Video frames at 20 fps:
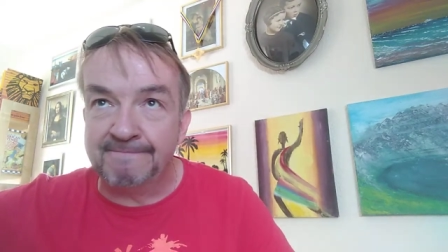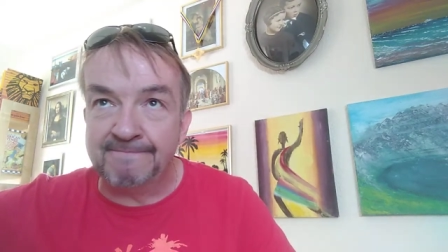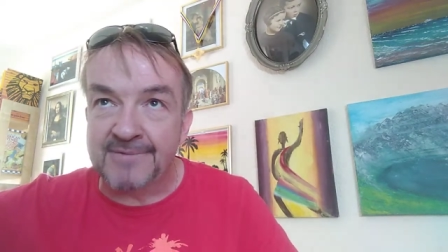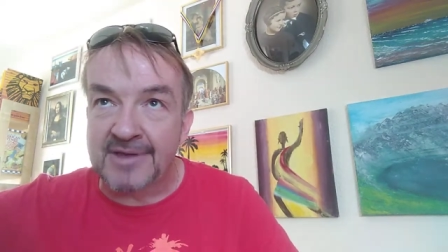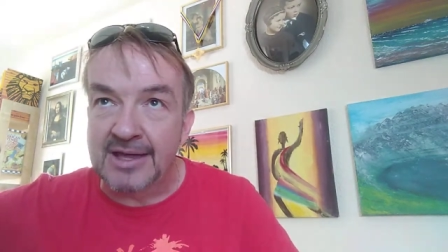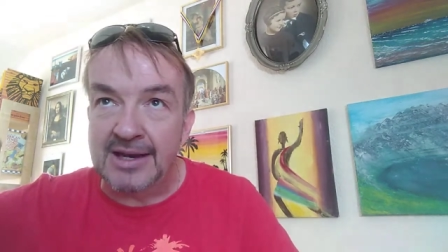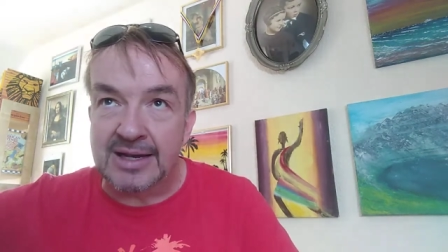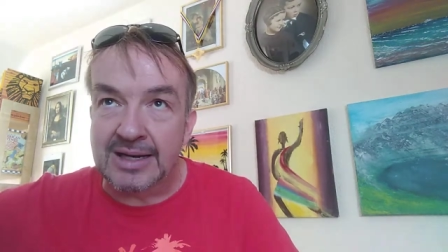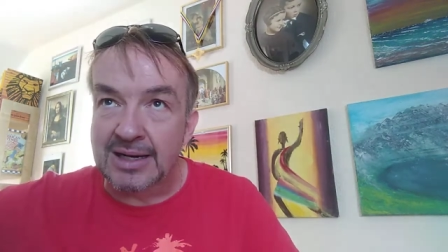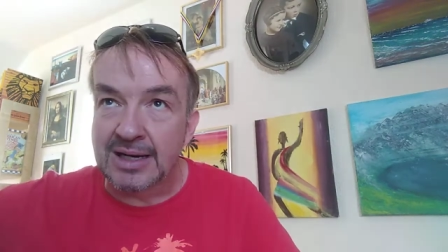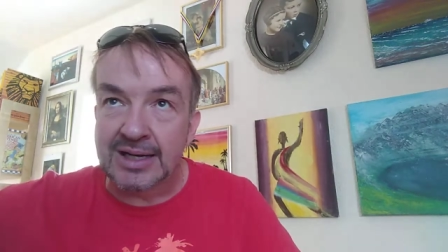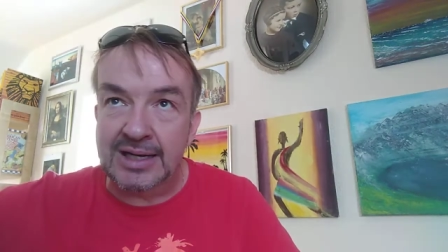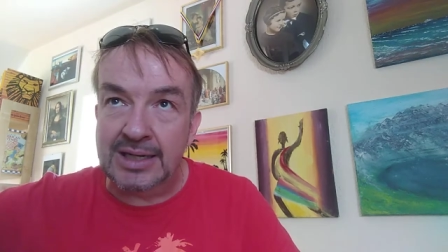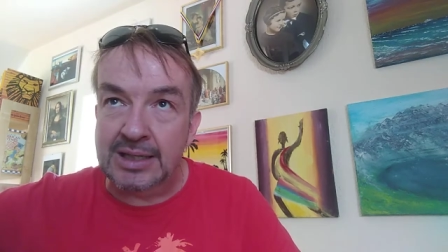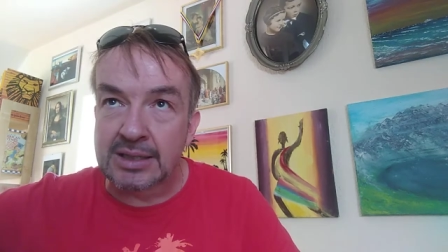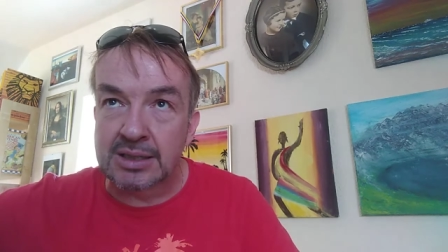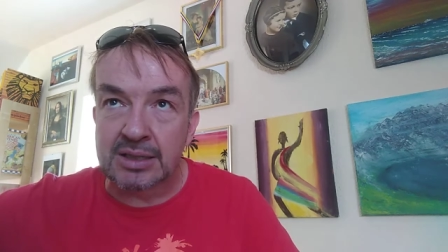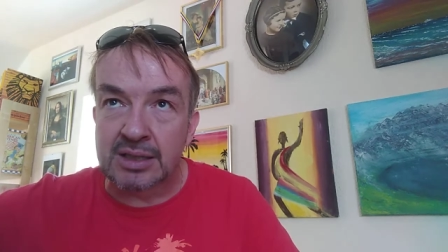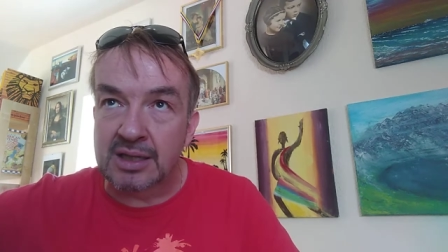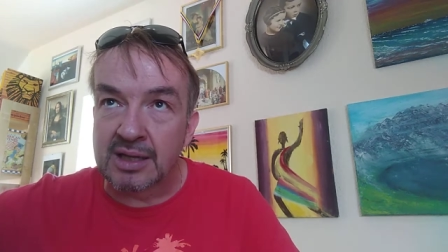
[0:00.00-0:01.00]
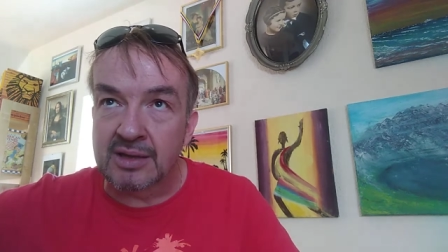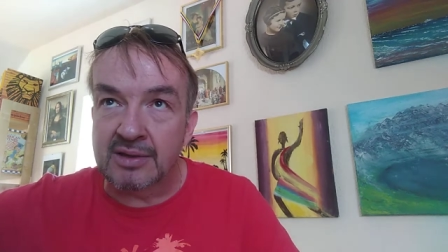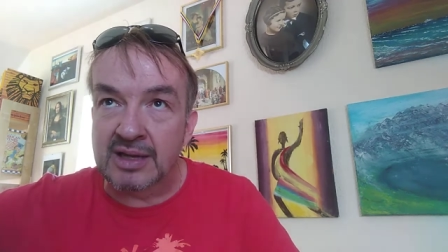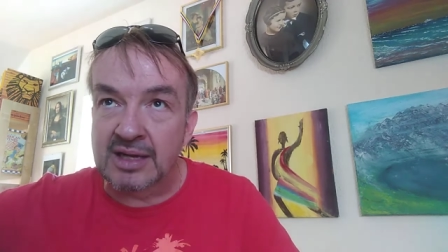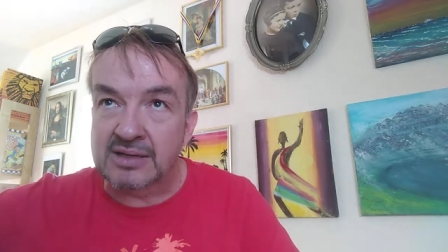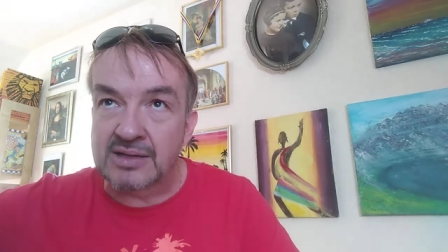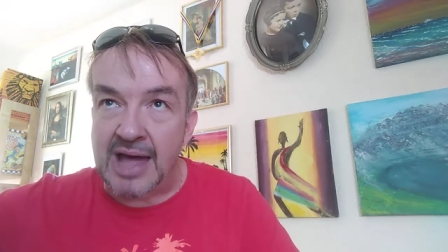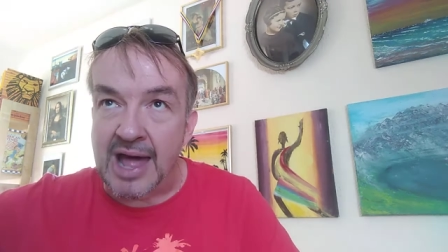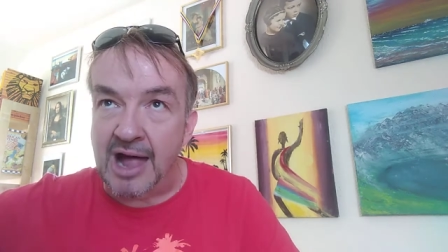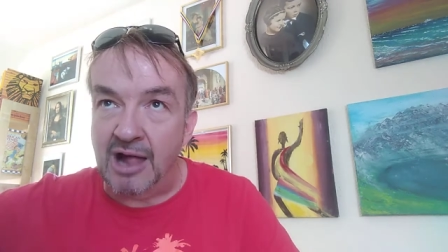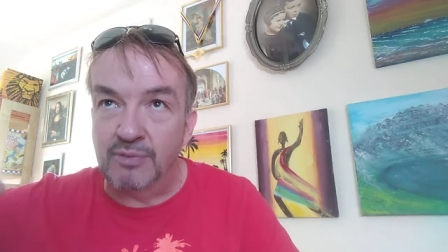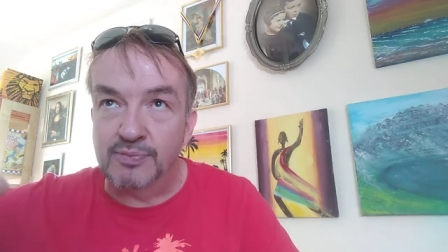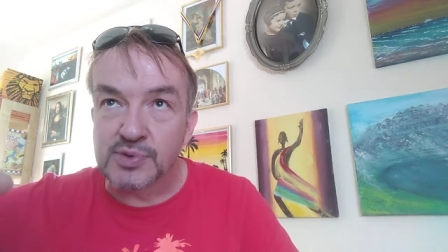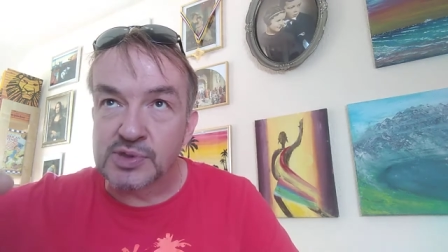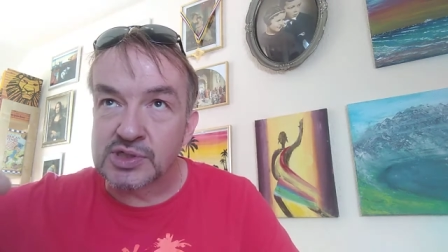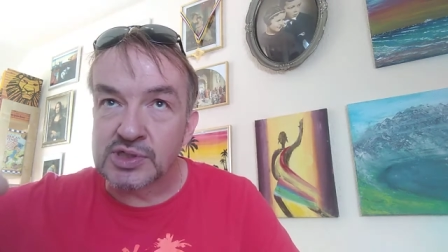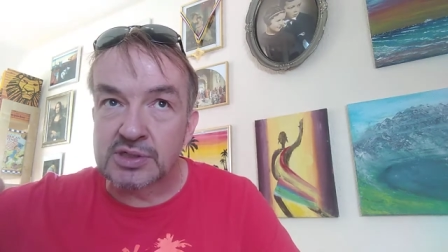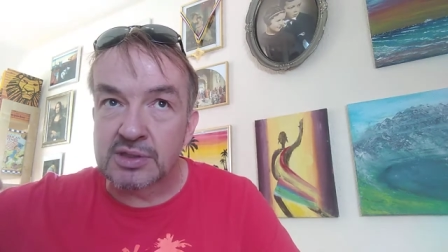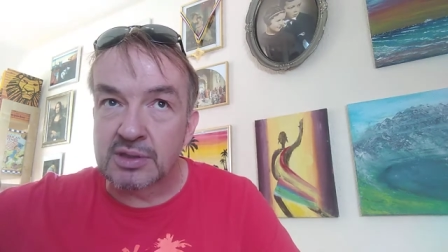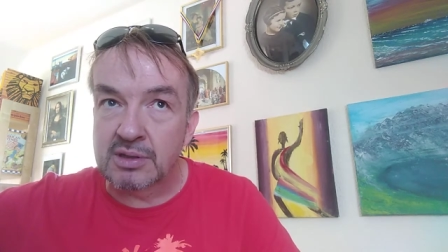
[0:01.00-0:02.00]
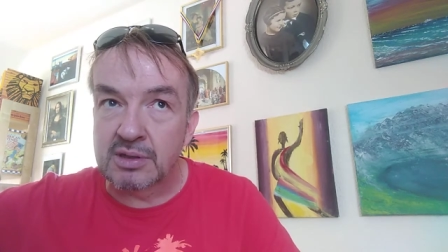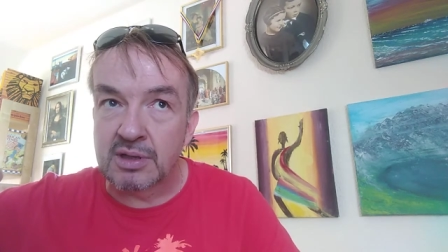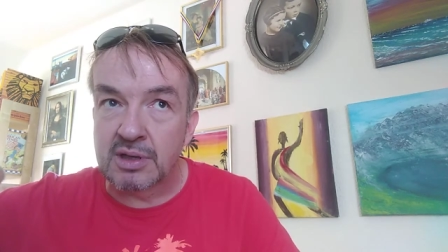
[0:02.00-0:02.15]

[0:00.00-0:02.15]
in Italy and the Alps,